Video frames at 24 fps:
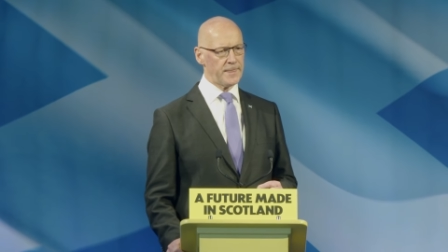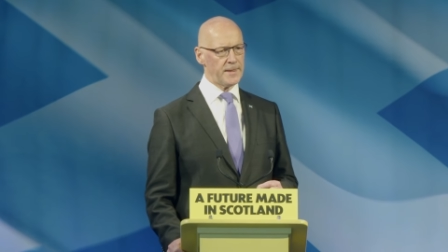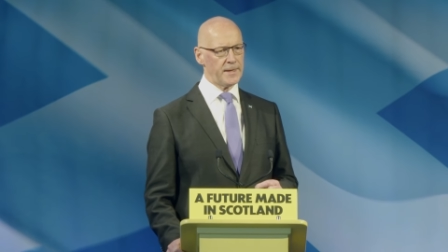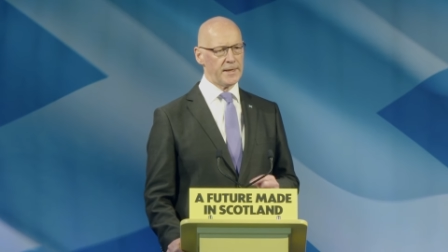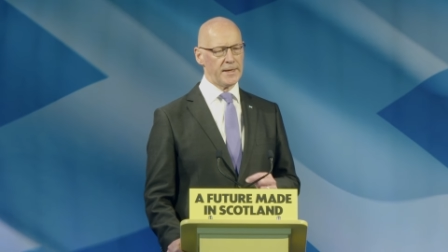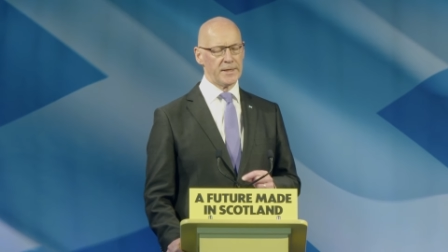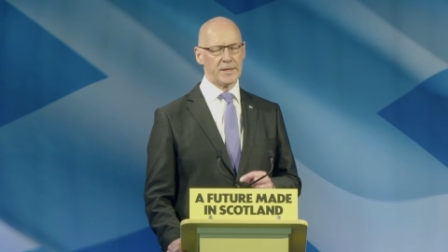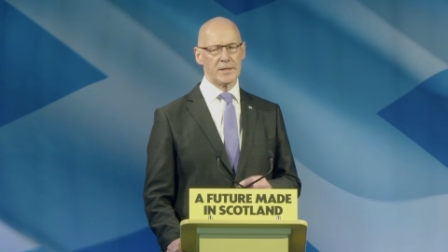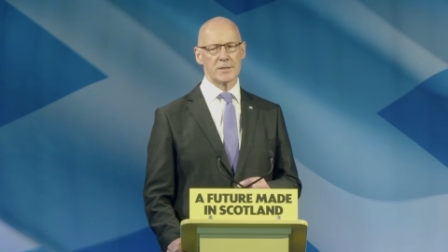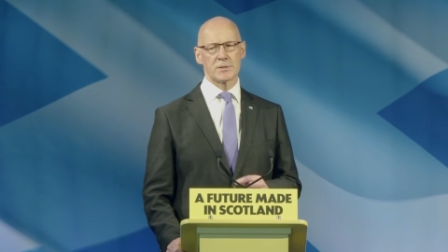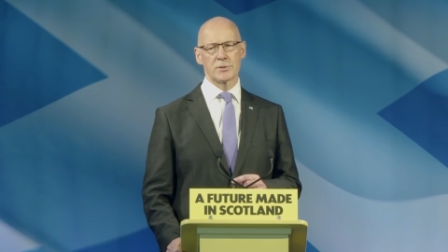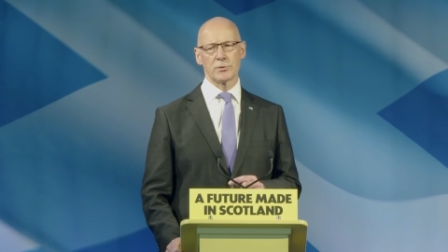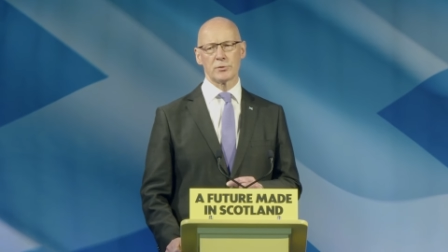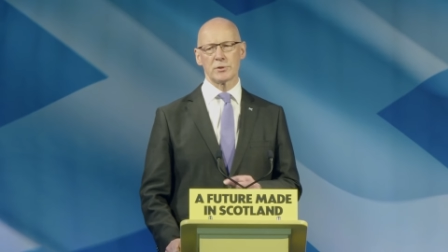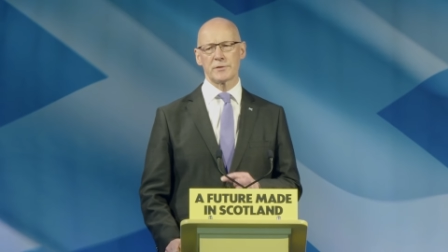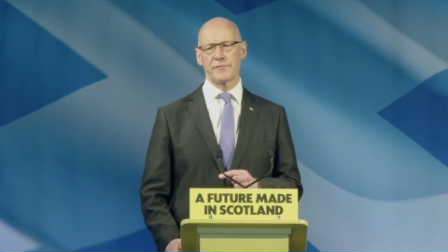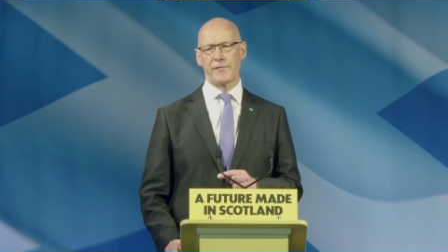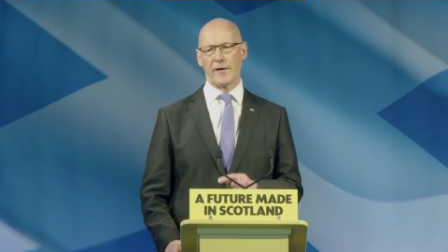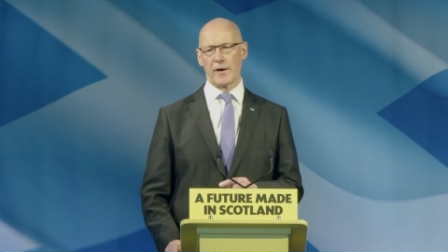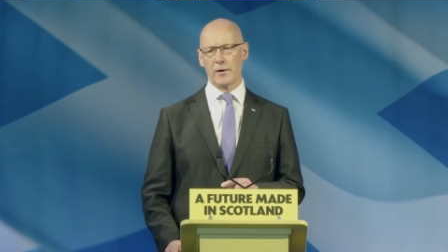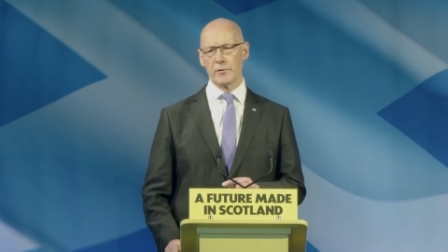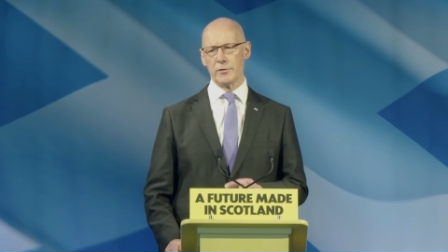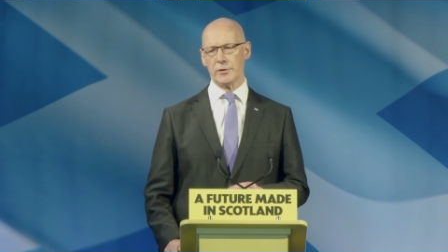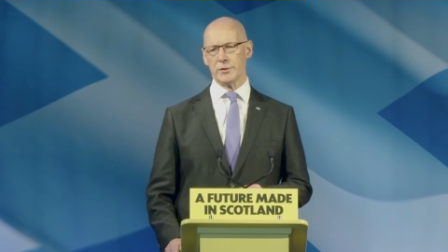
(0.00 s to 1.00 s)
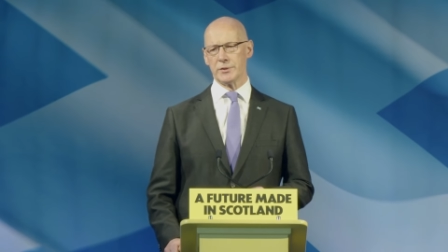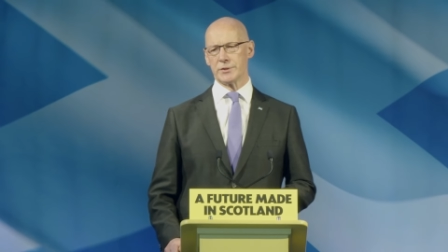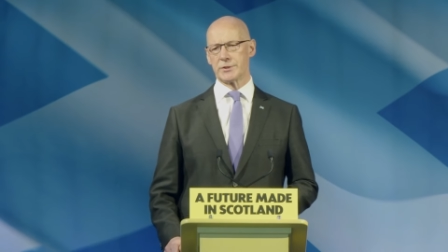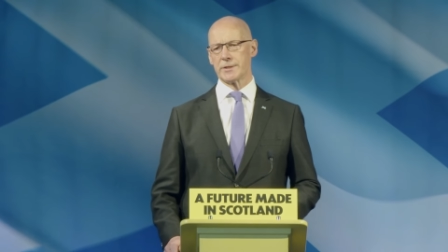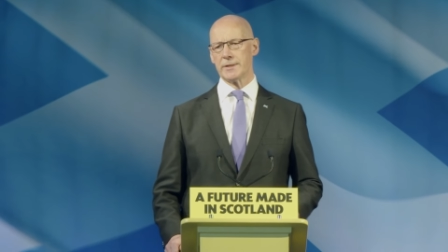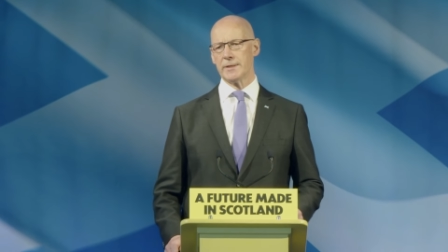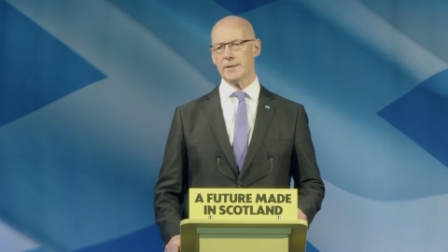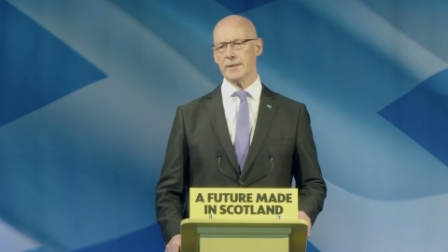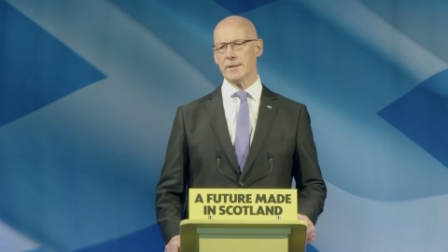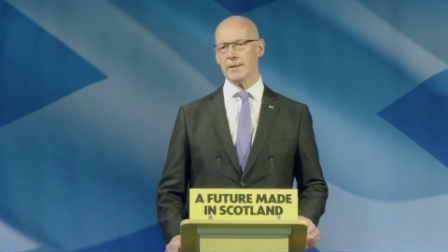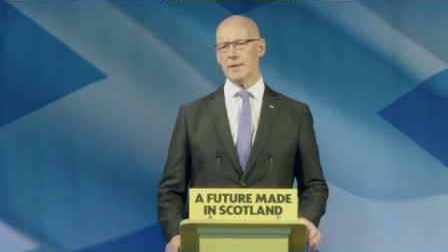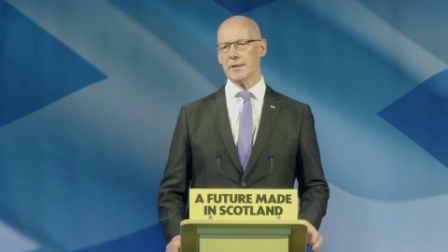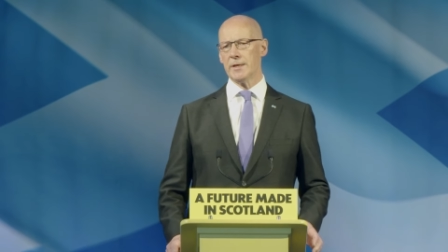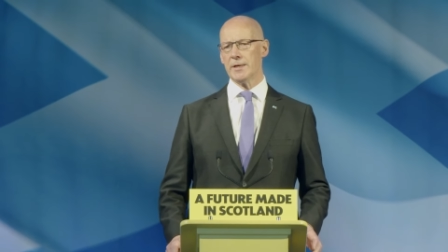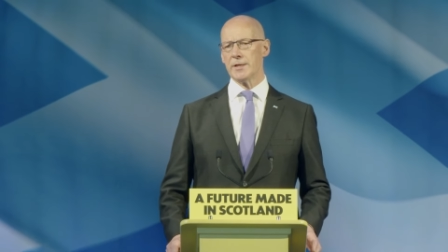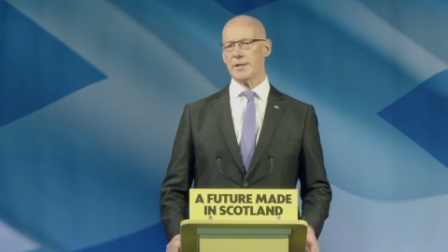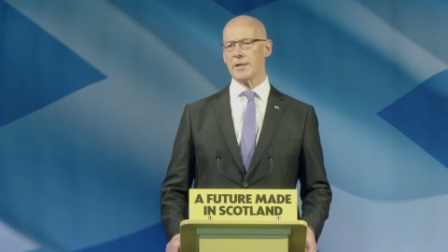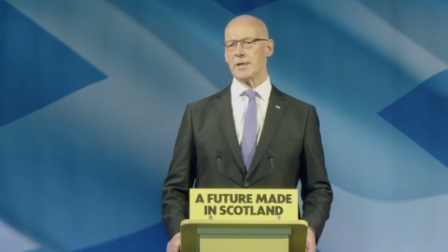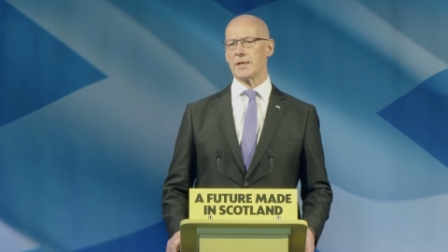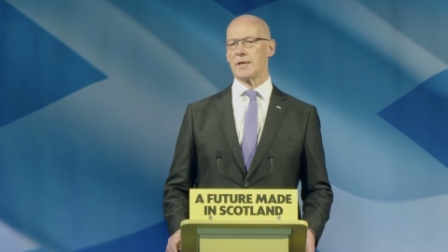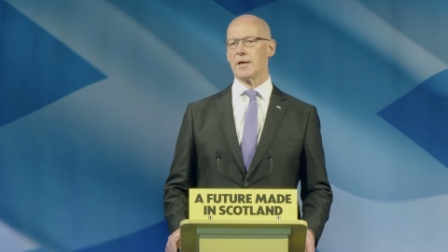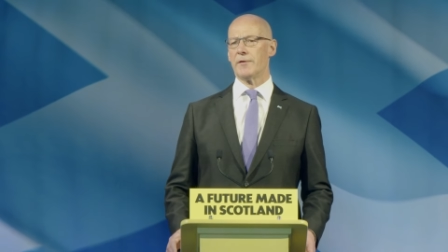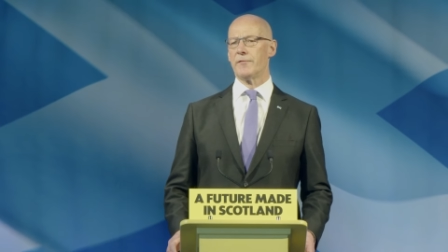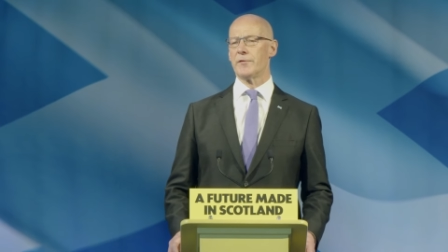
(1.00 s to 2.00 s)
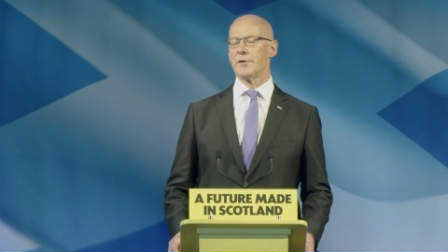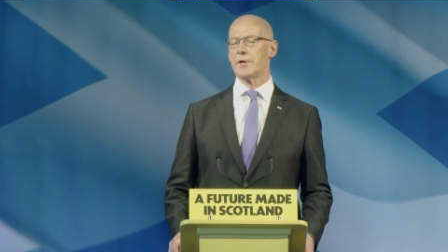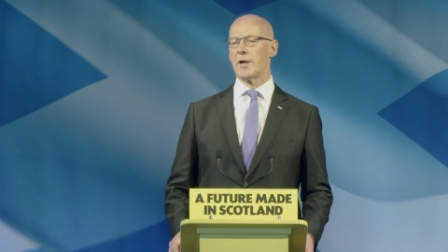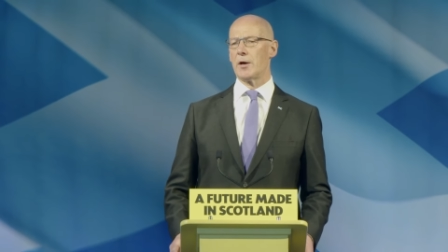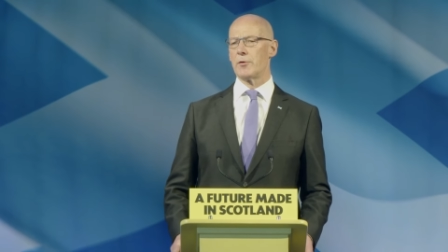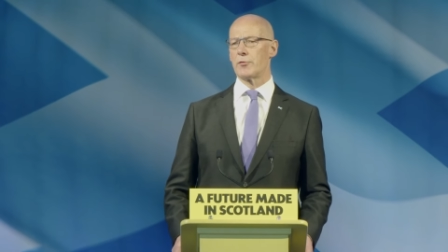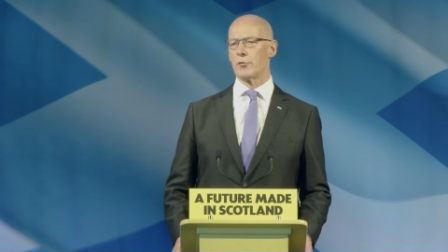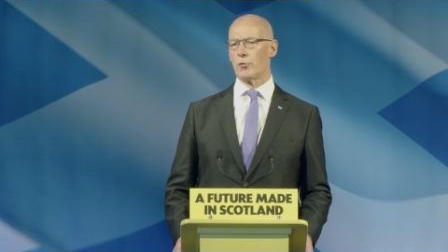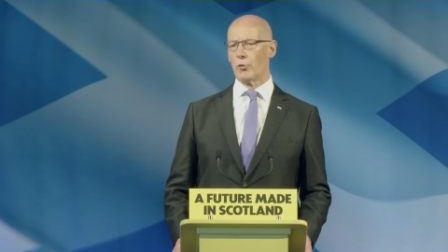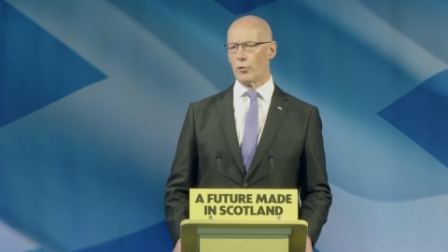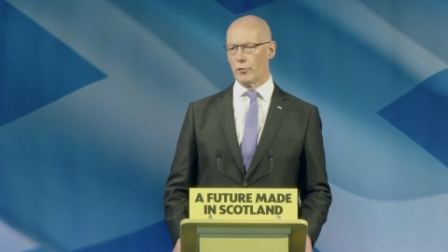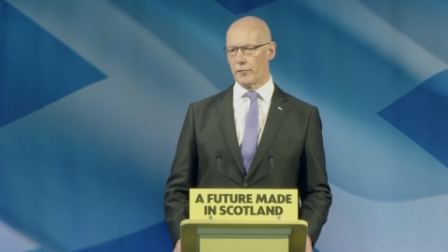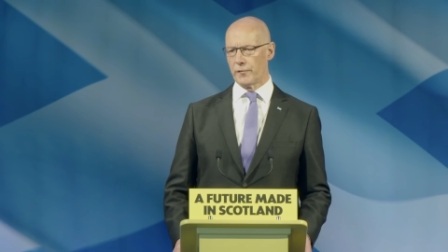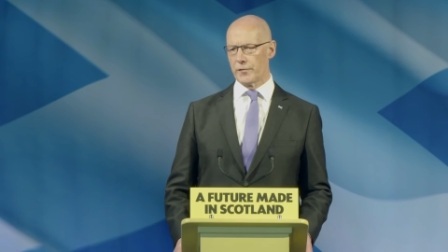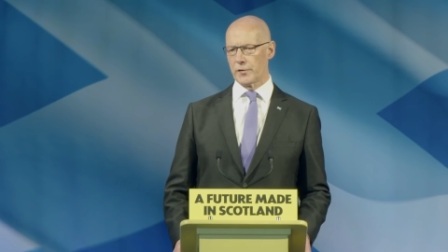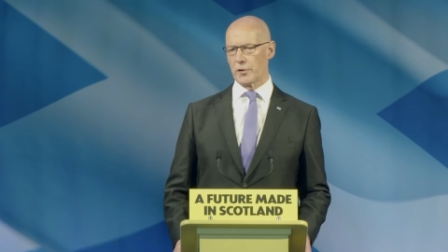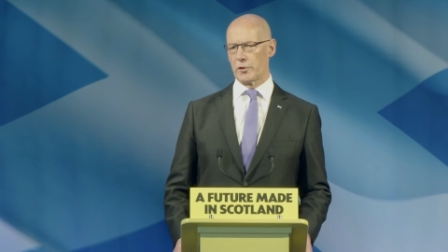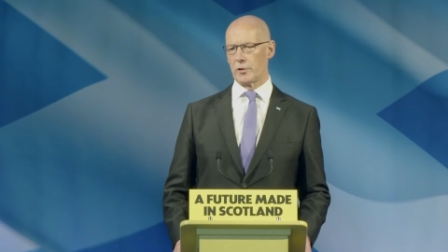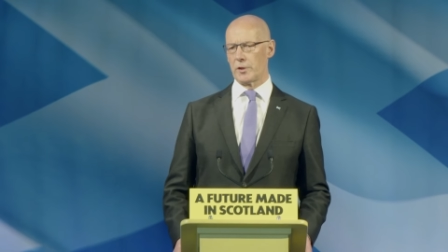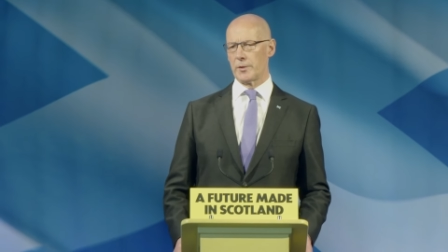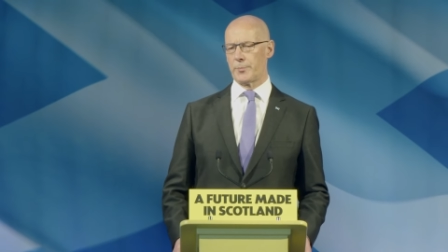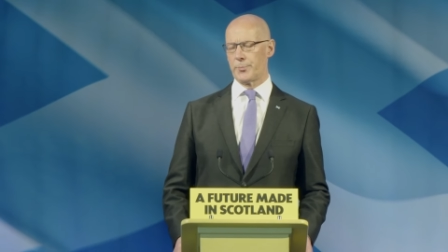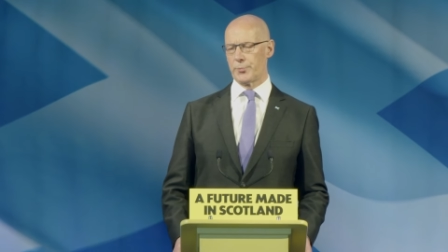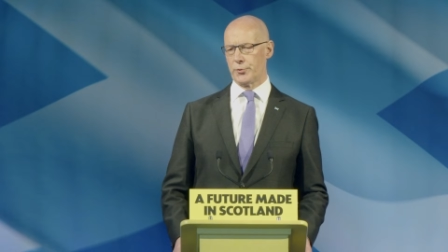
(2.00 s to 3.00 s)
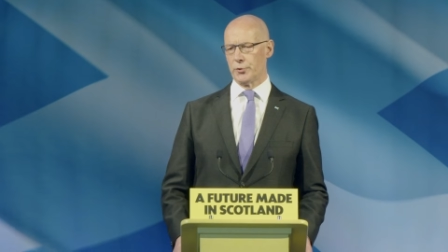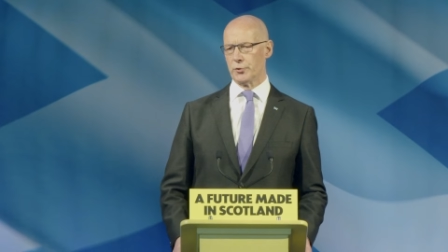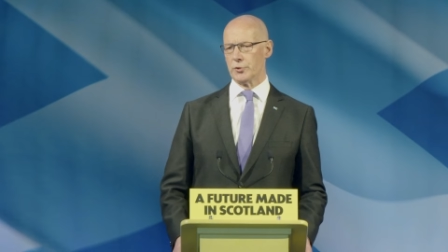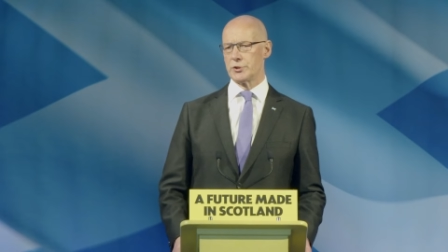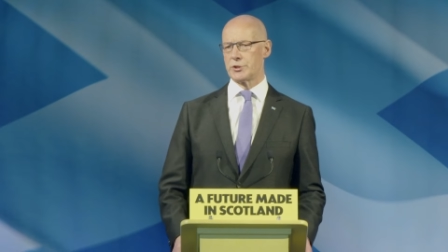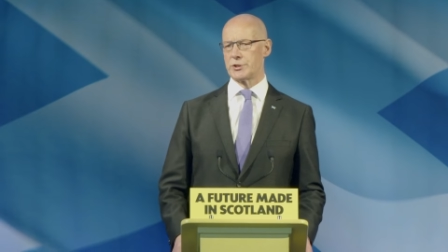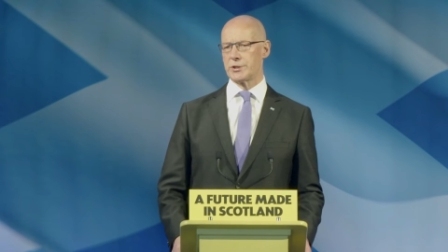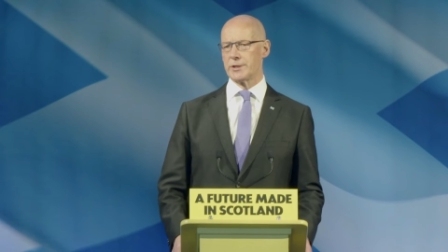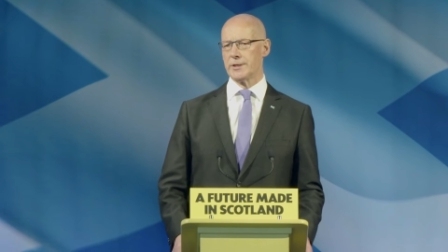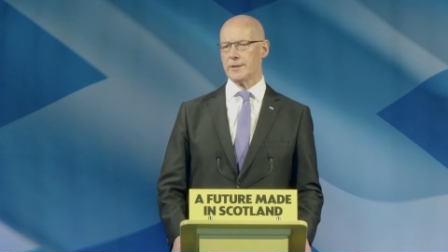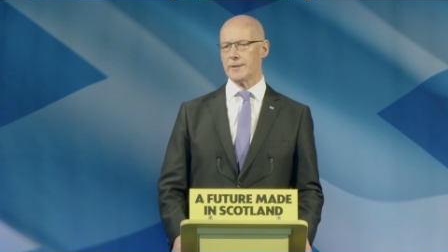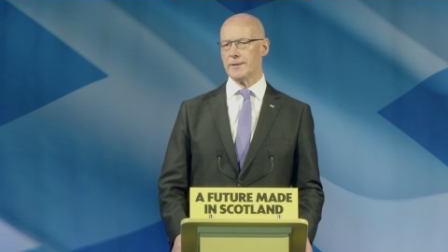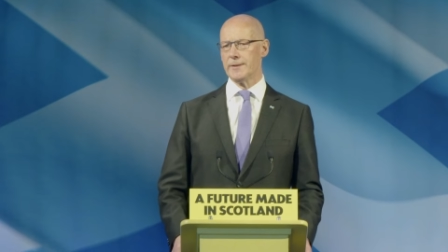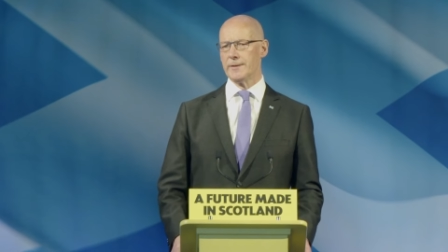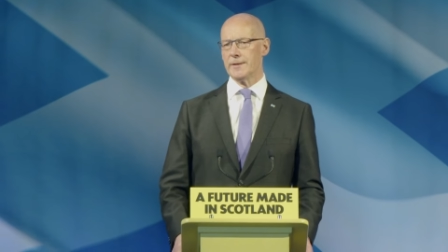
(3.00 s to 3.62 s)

It is those values that govern our overall approach